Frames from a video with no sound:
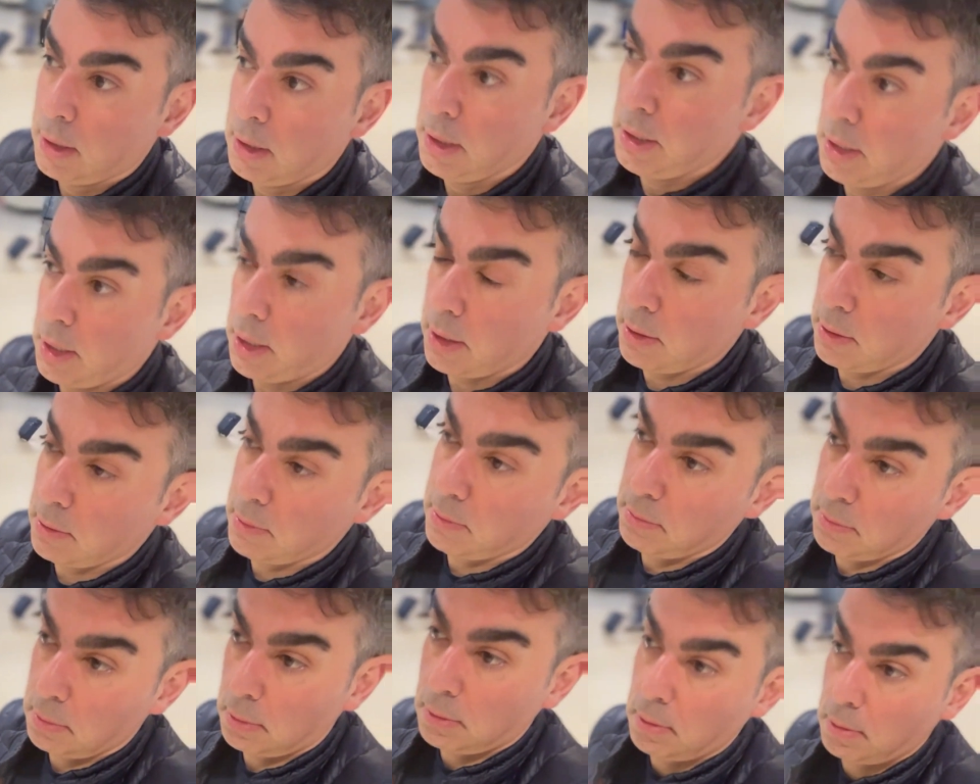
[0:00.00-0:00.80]

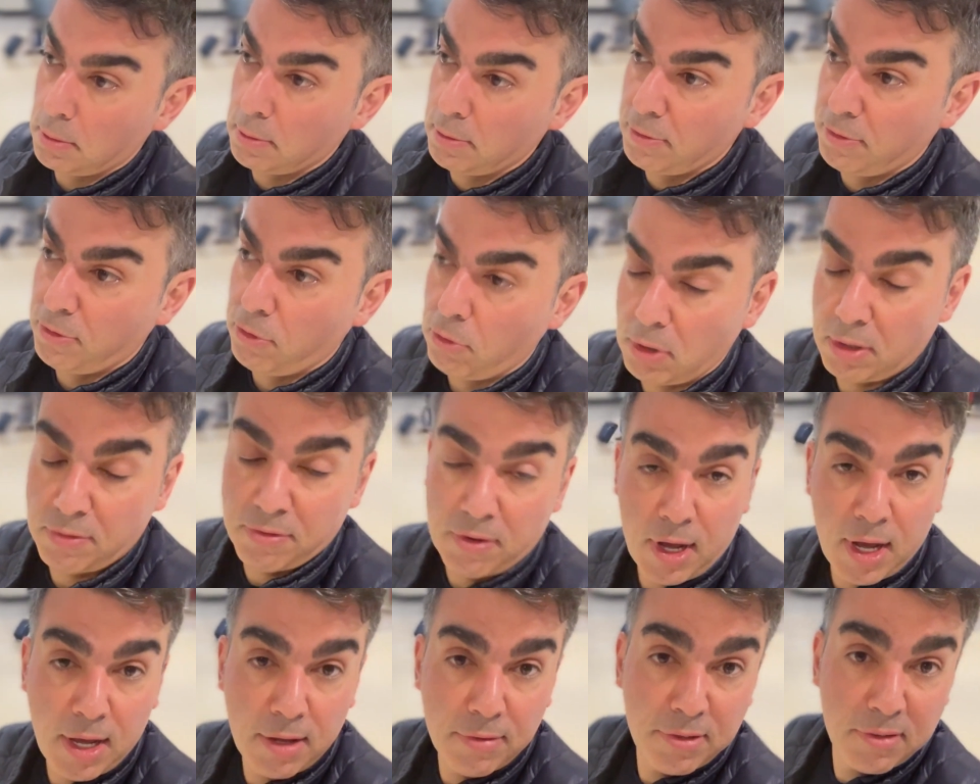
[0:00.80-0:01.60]

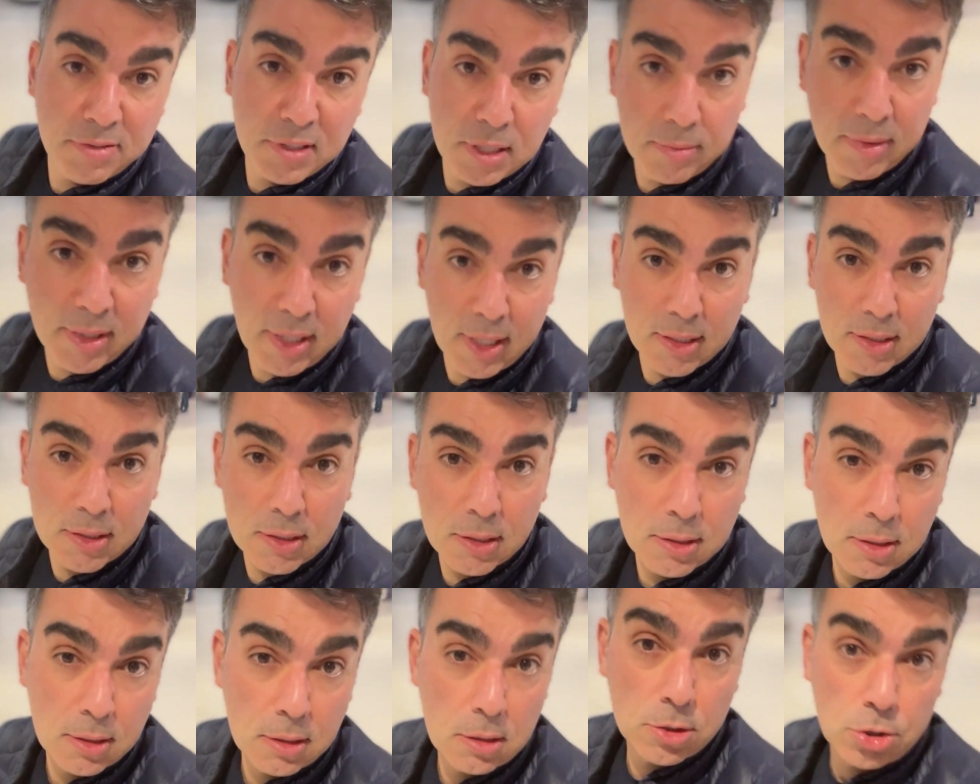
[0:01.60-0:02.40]
45-50
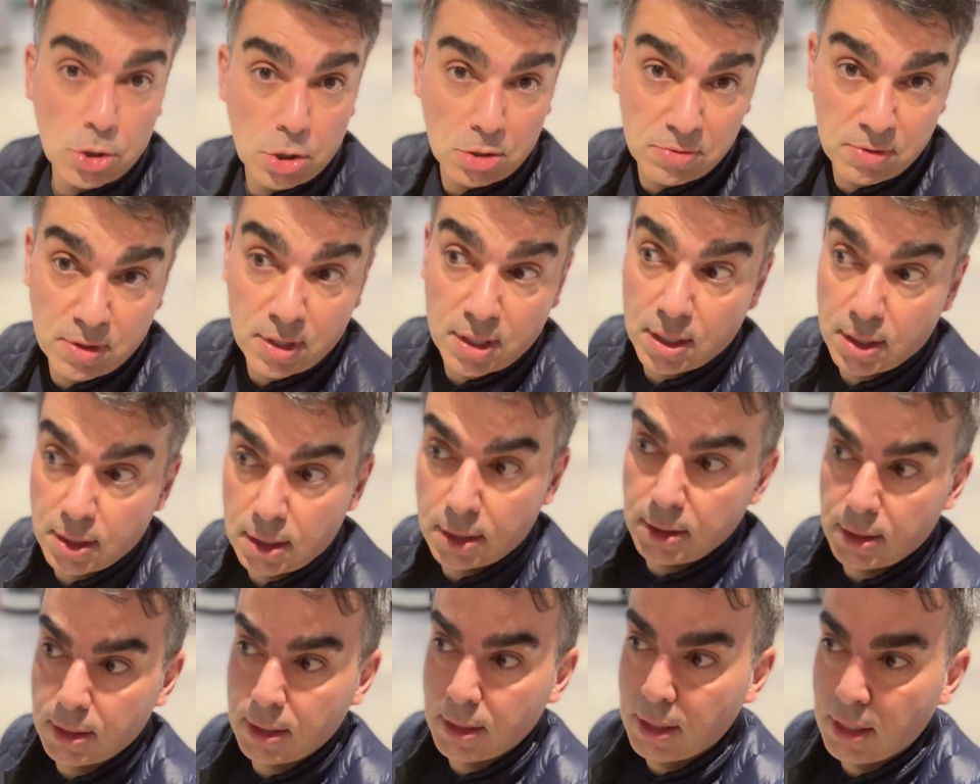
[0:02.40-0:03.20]
minutes so far
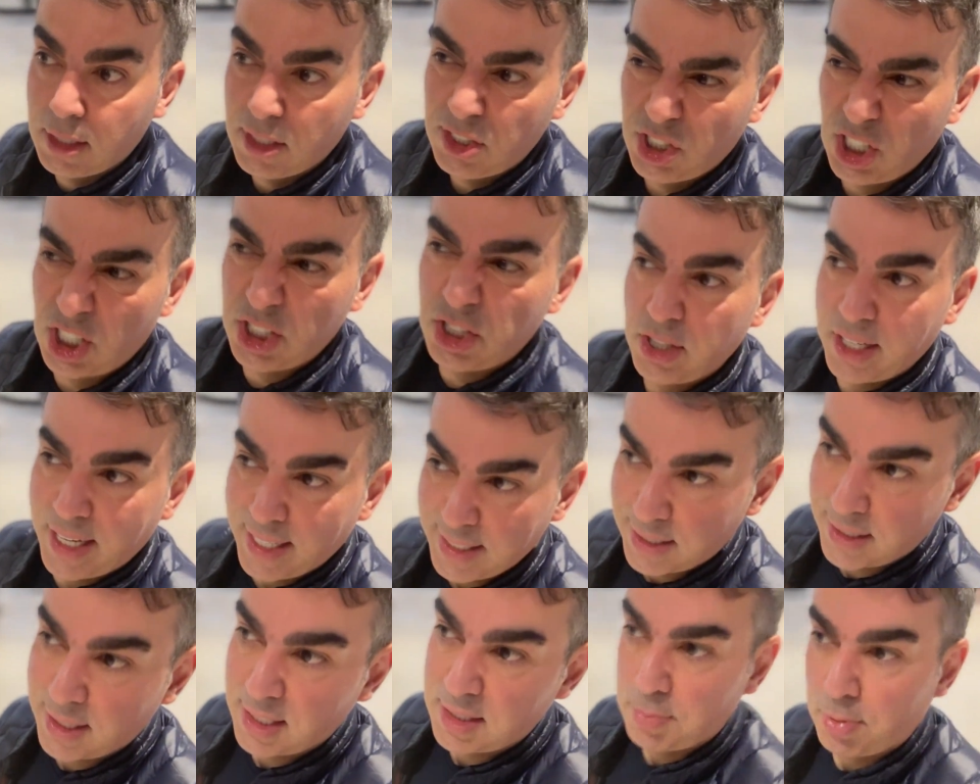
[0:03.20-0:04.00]
just to get
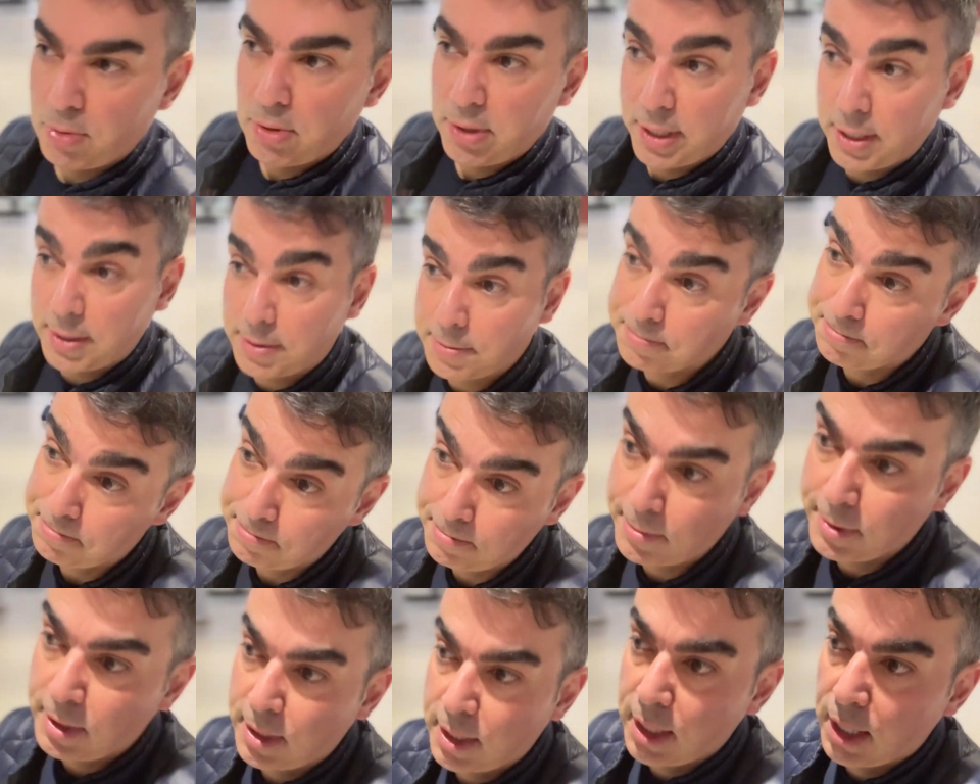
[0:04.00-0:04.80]
to this point.
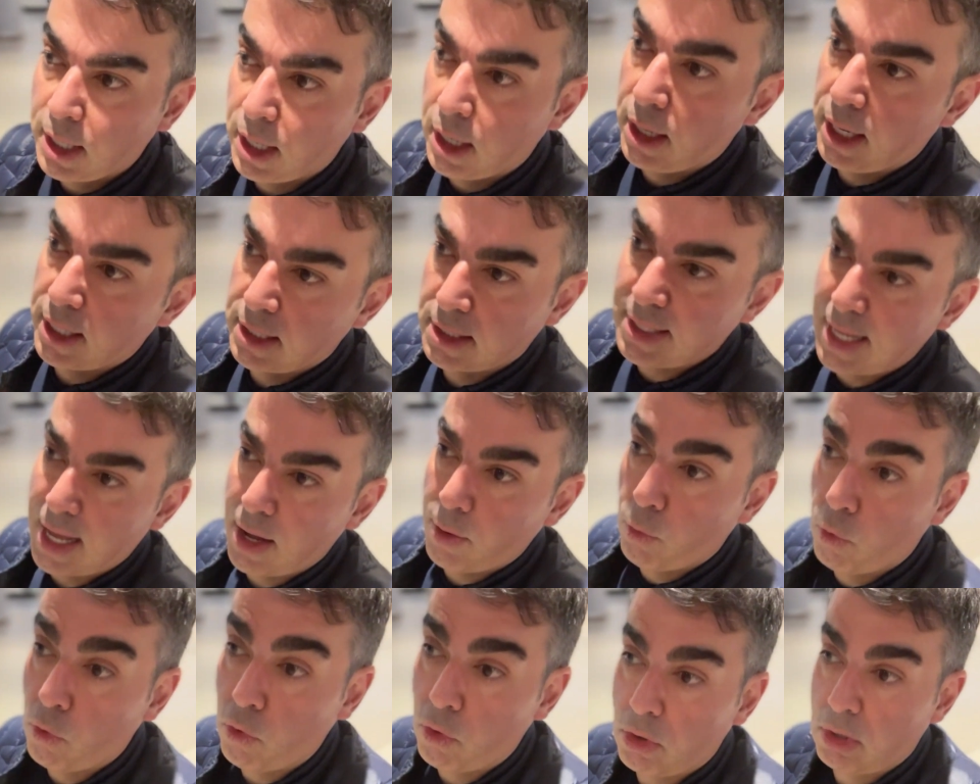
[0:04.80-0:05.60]
Let's now
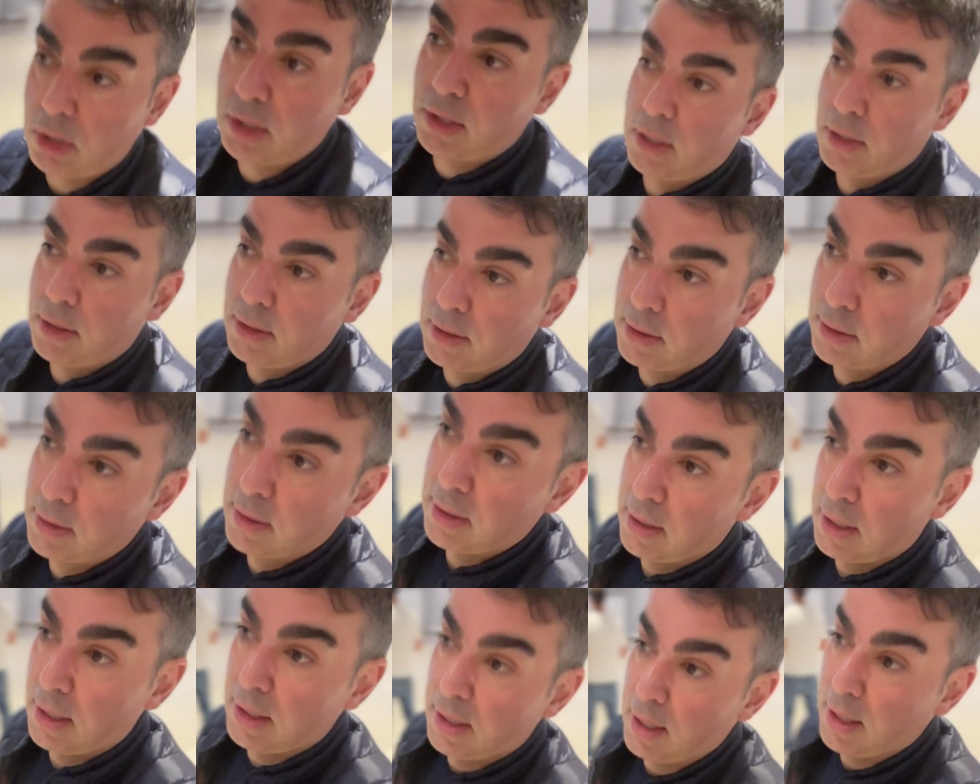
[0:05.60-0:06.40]
walk
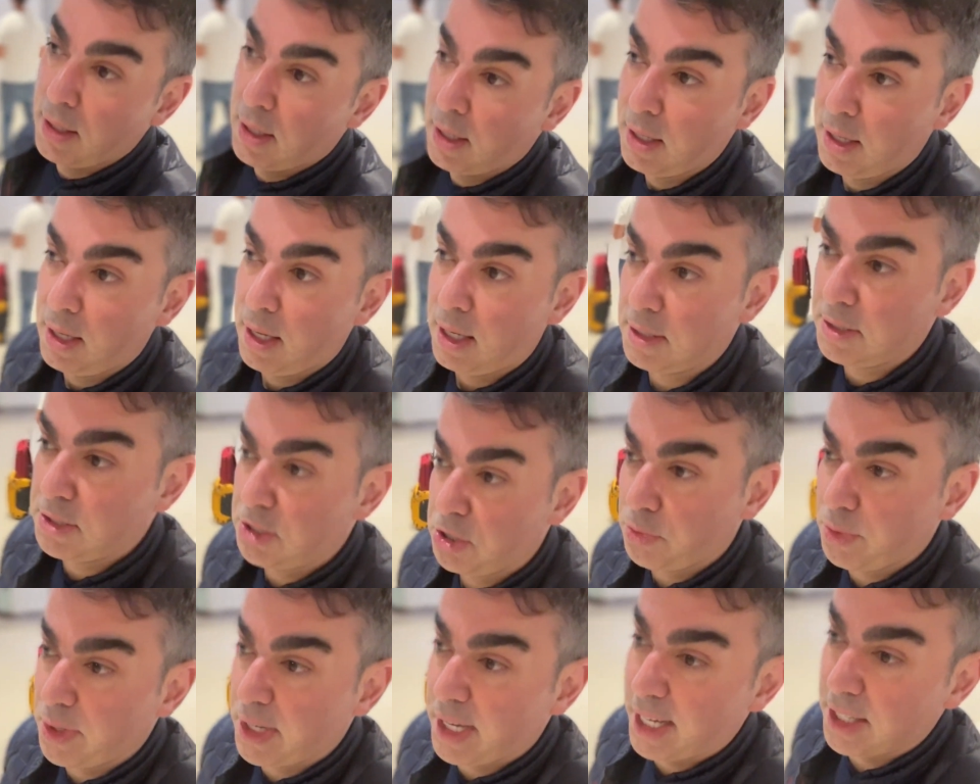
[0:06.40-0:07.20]

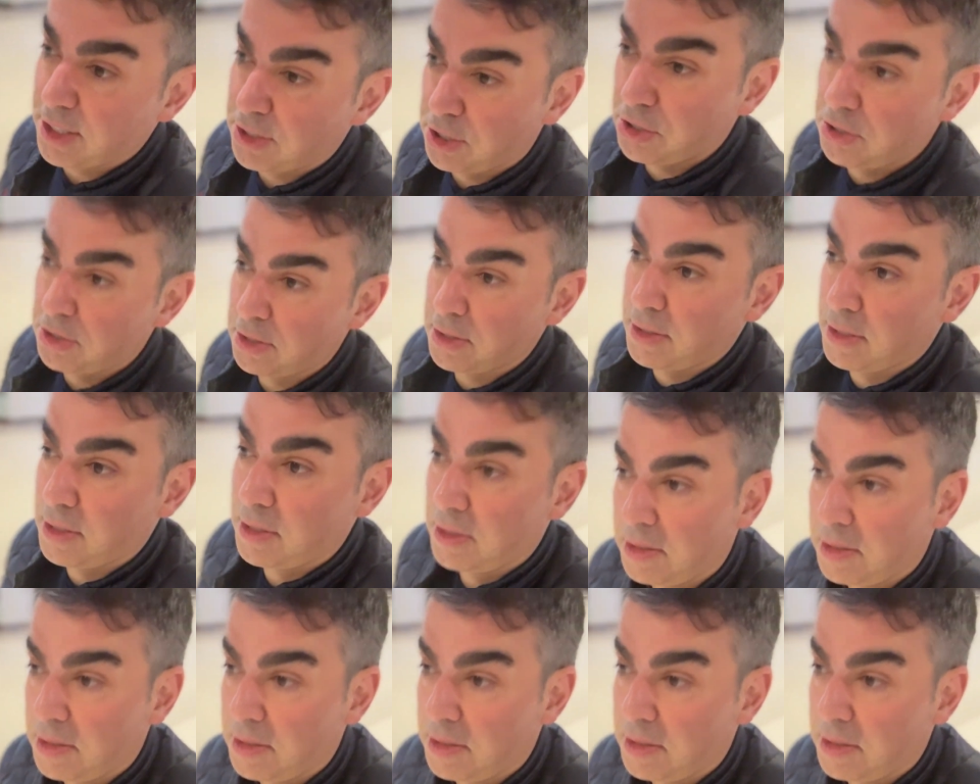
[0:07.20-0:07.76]
until we get to